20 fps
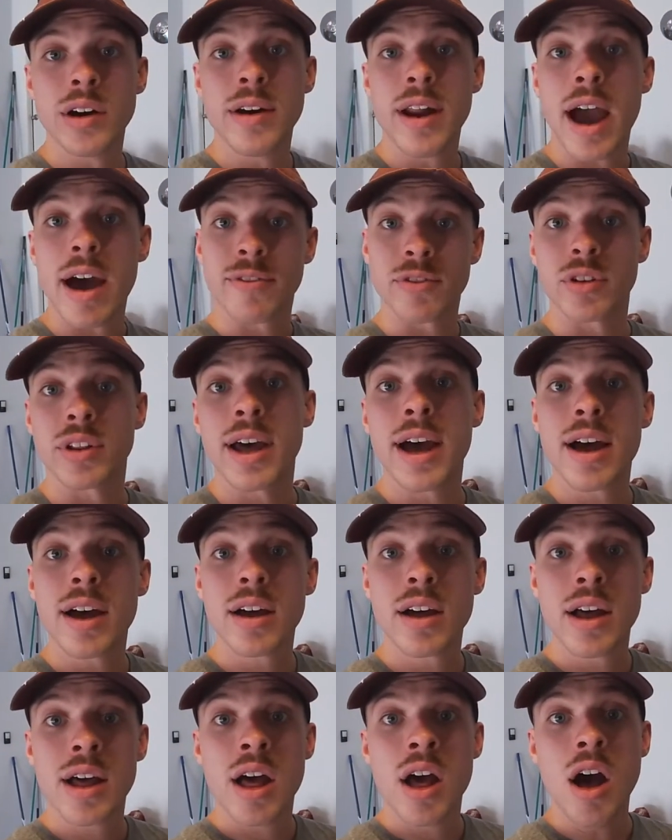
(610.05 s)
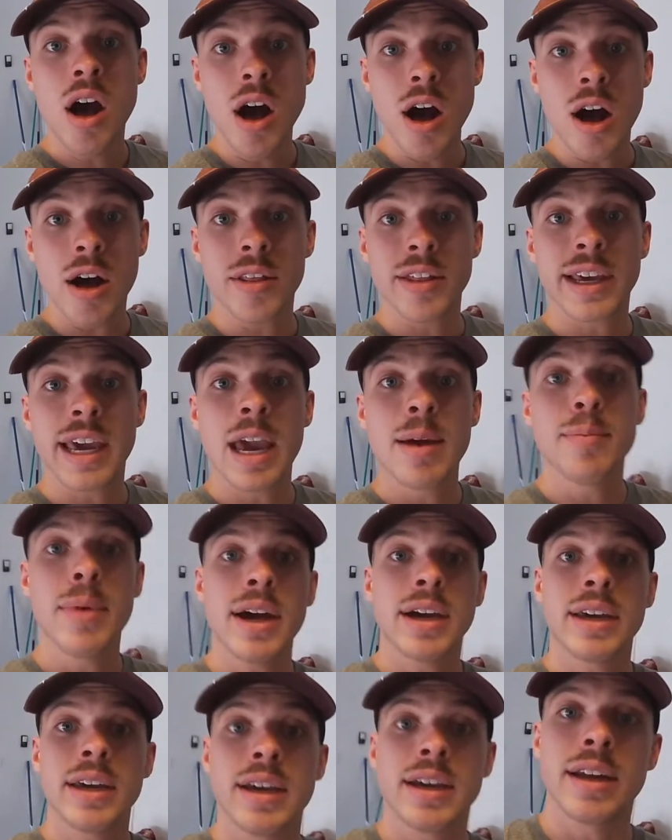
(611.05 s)
After that, they came
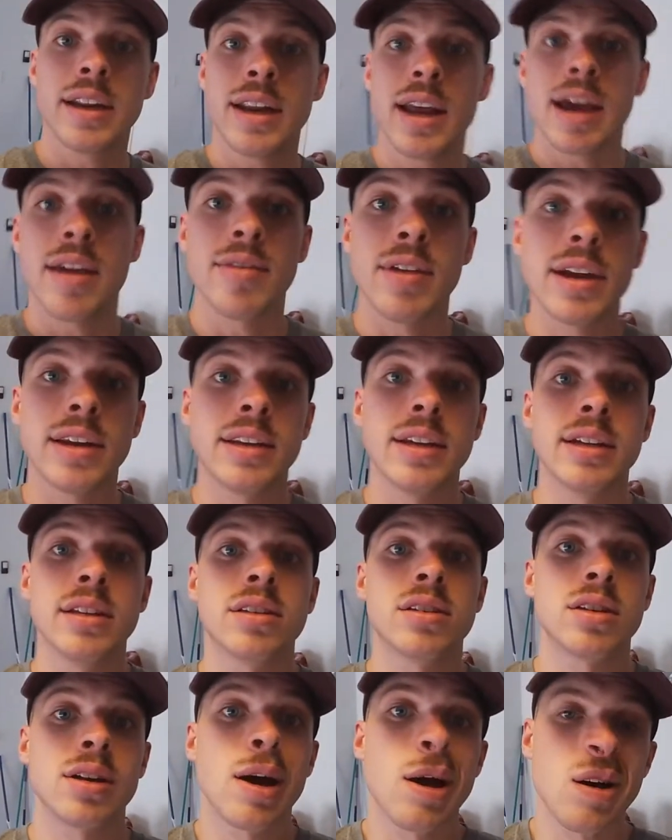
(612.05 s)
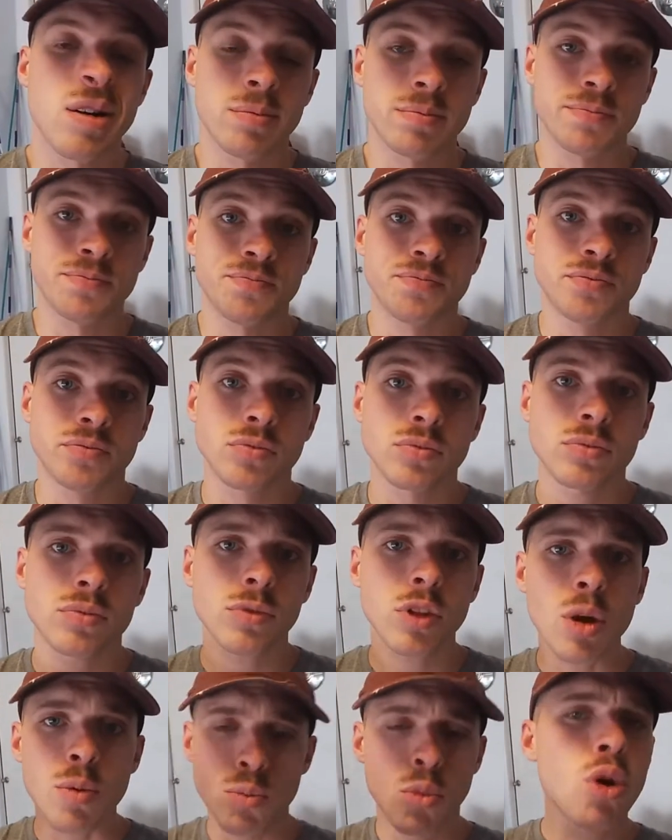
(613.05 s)
back in and they did some
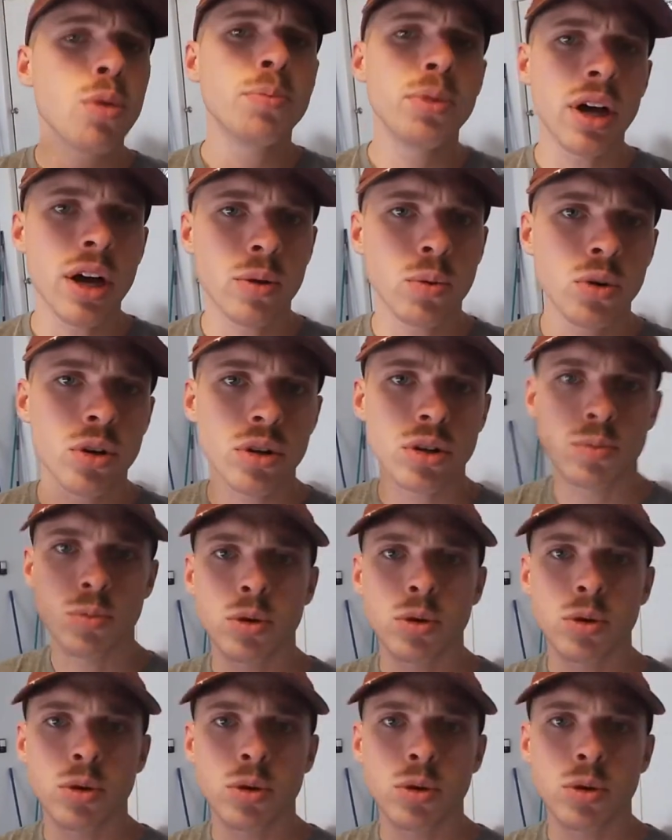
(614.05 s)
more blood work,